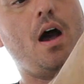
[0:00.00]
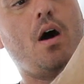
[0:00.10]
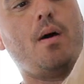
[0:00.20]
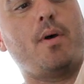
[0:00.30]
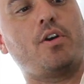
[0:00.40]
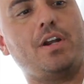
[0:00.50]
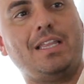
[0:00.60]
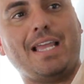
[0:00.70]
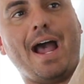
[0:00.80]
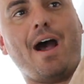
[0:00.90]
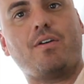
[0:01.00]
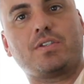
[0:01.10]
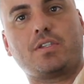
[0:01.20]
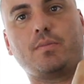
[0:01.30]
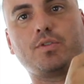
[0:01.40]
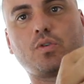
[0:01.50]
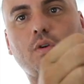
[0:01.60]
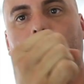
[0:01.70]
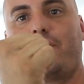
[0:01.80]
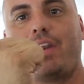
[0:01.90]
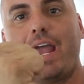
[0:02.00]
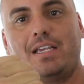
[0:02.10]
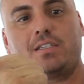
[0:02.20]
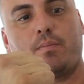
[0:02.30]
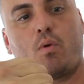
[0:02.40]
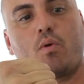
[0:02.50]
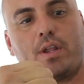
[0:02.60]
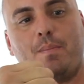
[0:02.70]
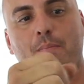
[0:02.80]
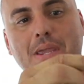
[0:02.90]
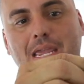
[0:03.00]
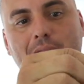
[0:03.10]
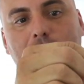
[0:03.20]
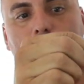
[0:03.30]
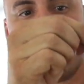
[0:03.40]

underneath the house, some sort of nice supporting beam